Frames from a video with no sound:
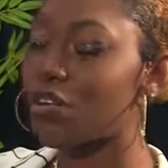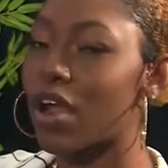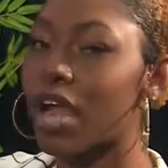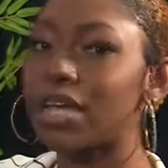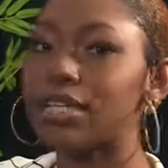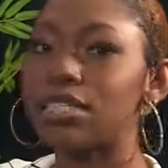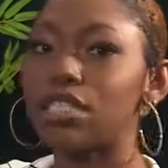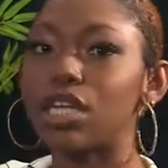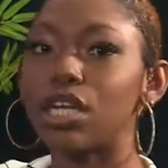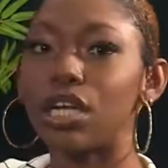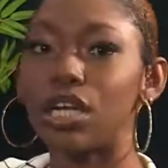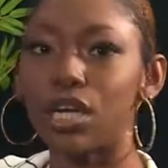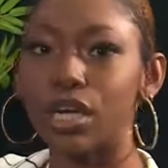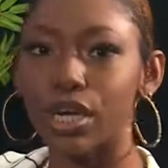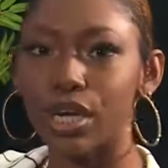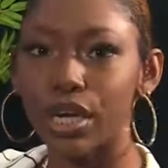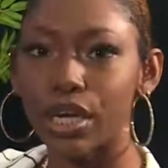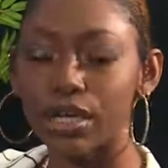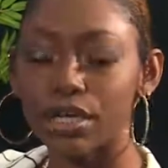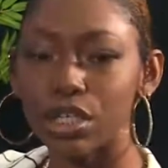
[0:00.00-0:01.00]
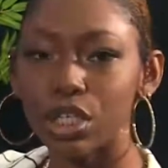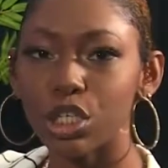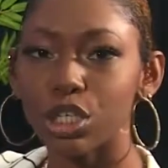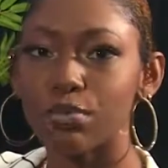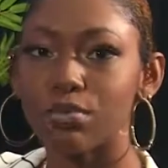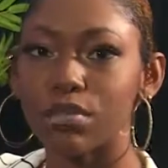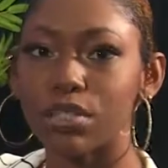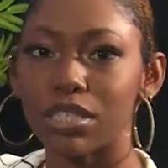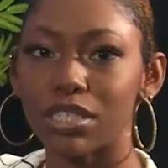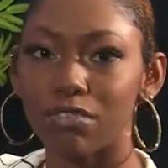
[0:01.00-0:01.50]
right, to learn
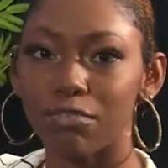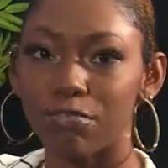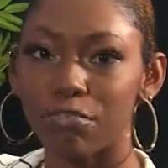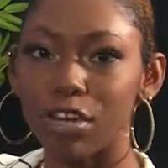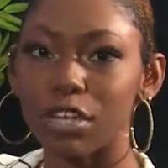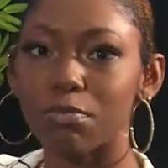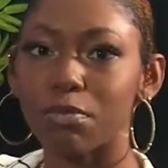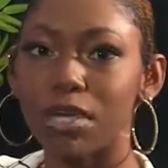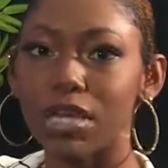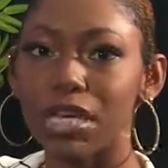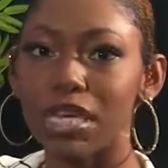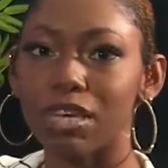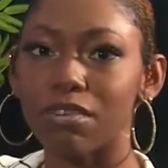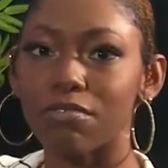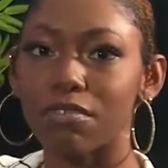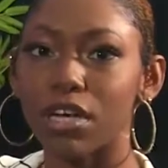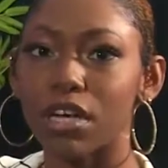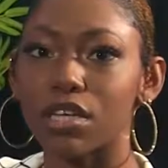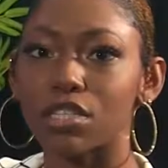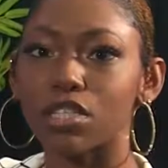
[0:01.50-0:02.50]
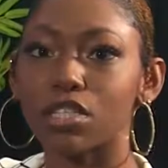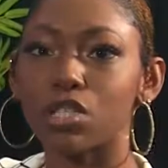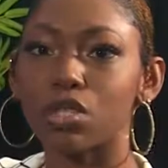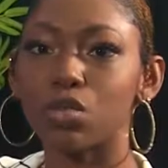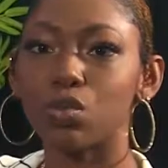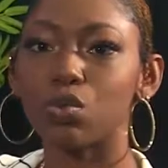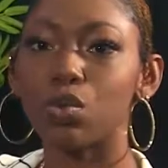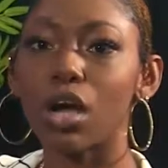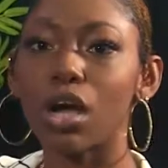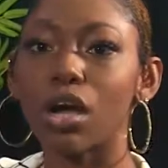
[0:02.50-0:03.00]
different behaviors
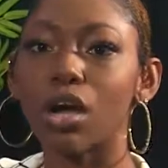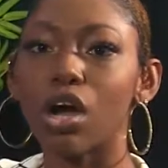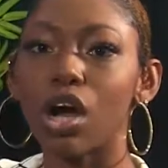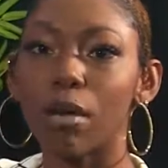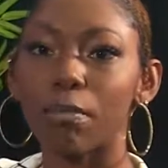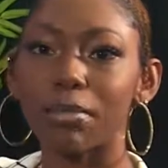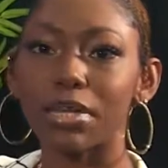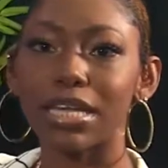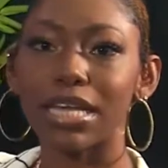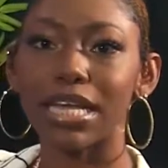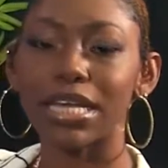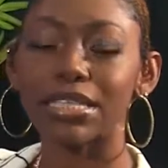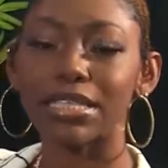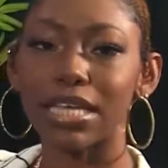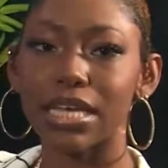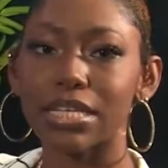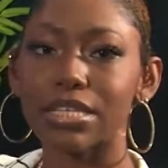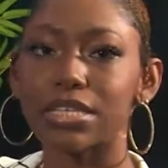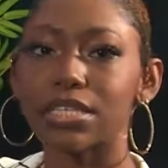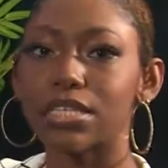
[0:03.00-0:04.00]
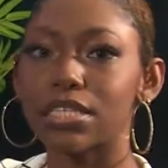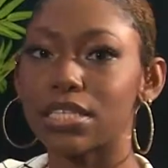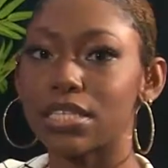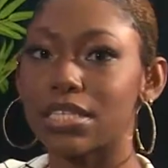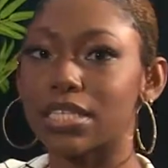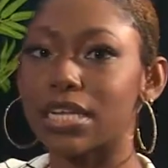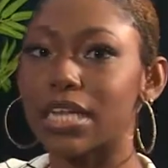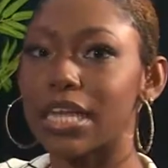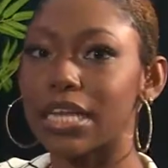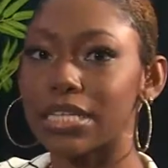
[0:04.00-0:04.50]
to accommodate in
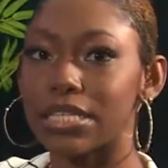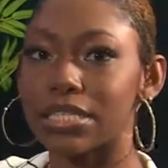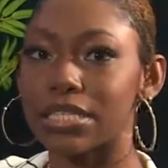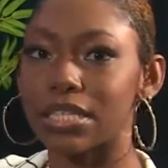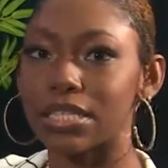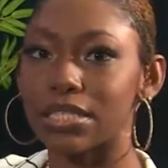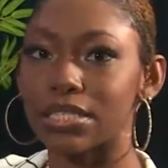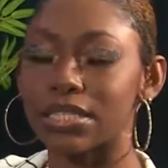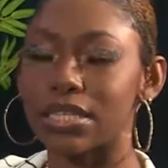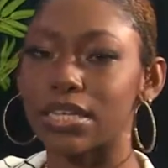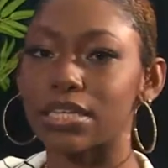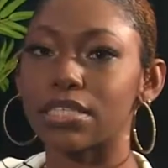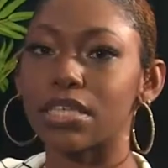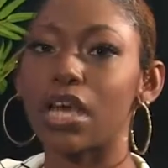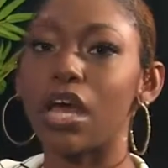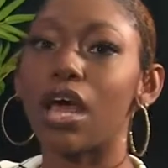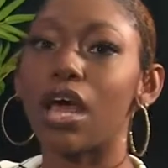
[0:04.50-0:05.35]
certain instances.